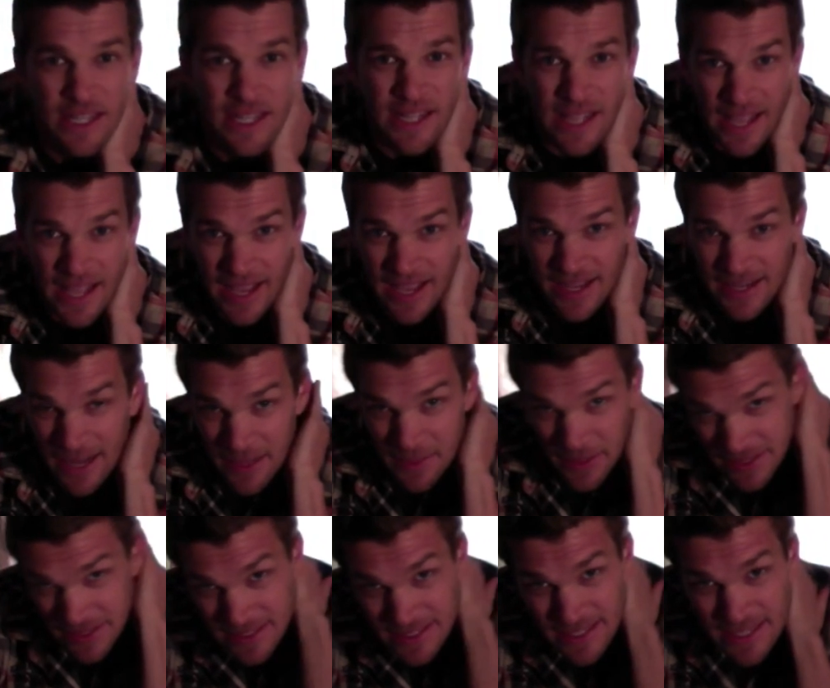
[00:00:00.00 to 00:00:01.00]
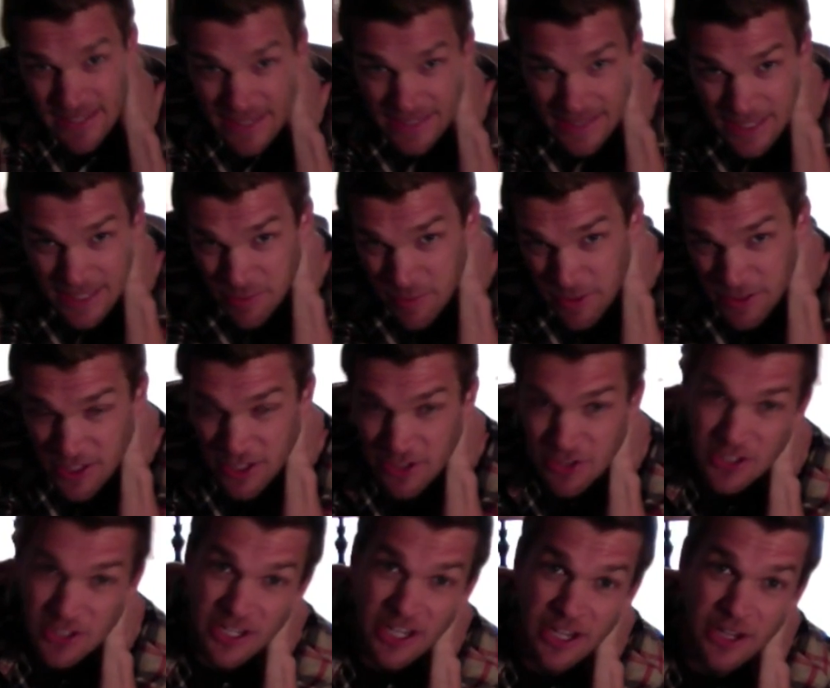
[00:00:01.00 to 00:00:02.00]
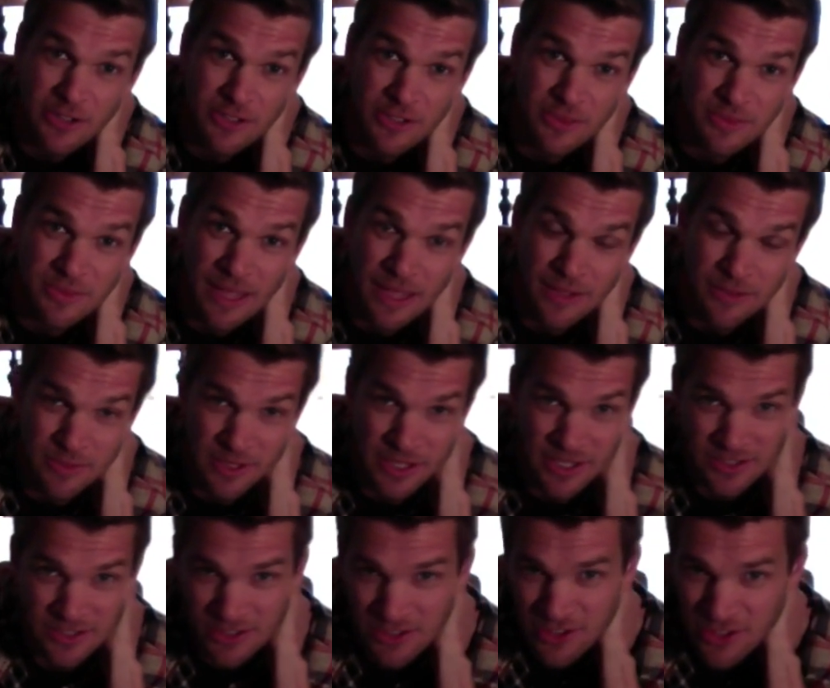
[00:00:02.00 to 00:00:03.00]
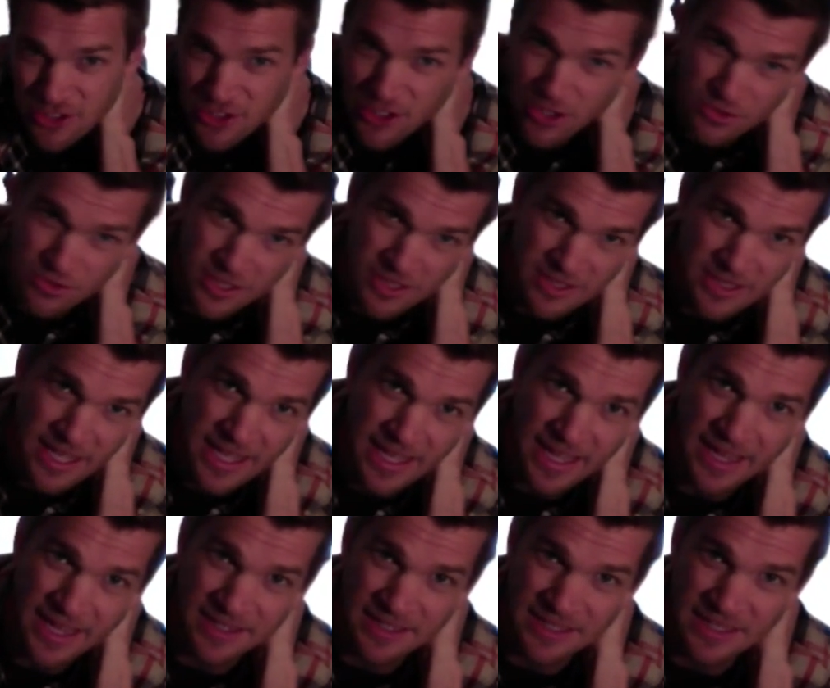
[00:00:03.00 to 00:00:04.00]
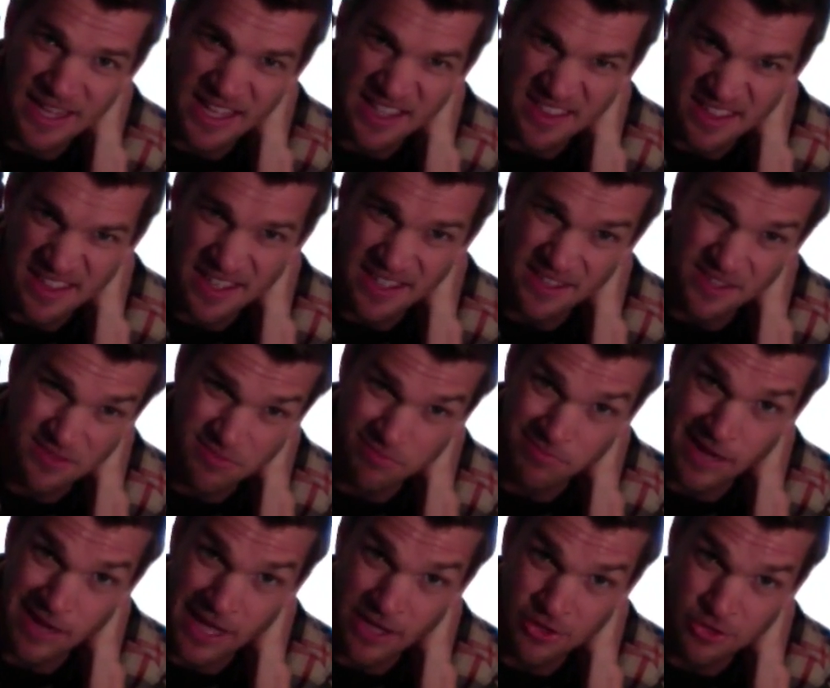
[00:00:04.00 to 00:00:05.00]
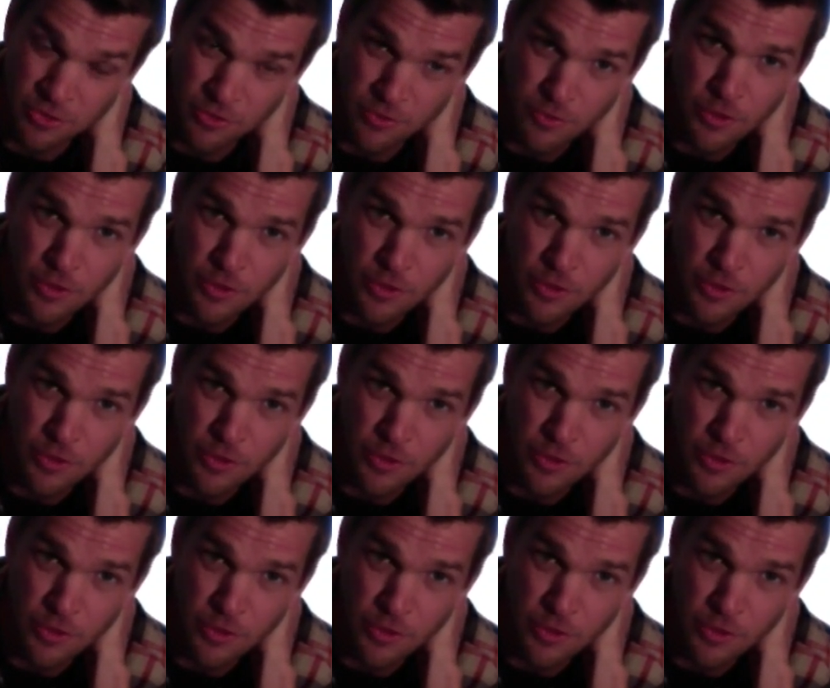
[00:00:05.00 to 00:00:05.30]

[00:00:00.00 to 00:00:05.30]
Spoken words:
And I like to get into this position here sometimes because it just shows that hand to the neck thing is natural for